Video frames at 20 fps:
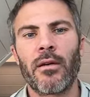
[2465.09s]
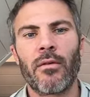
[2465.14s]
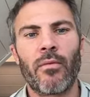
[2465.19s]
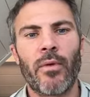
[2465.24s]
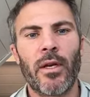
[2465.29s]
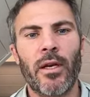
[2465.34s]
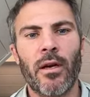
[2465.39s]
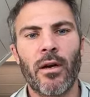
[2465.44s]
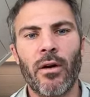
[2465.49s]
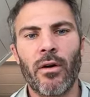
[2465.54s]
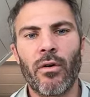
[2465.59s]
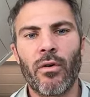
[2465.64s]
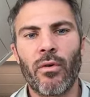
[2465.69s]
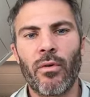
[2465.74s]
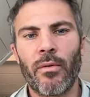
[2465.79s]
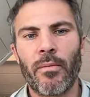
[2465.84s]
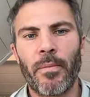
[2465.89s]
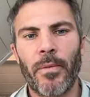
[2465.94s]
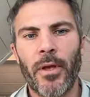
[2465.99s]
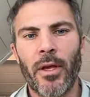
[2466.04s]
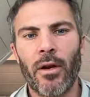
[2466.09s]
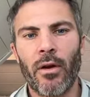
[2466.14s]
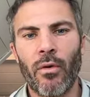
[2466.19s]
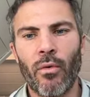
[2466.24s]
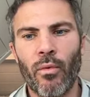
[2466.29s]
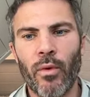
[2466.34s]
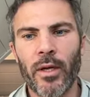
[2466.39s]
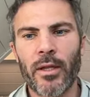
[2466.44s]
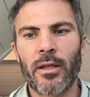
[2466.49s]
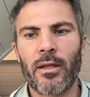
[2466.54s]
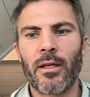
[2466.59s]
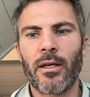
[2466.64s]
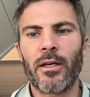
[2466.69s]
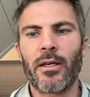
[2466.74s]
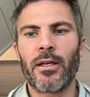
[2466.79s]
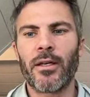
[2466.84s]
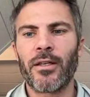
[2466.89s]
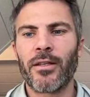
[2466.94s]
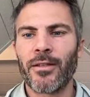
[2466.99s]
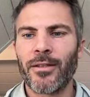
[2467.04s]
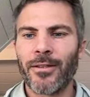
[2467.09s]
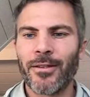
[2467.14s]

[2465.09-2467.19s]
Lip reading: We know, what the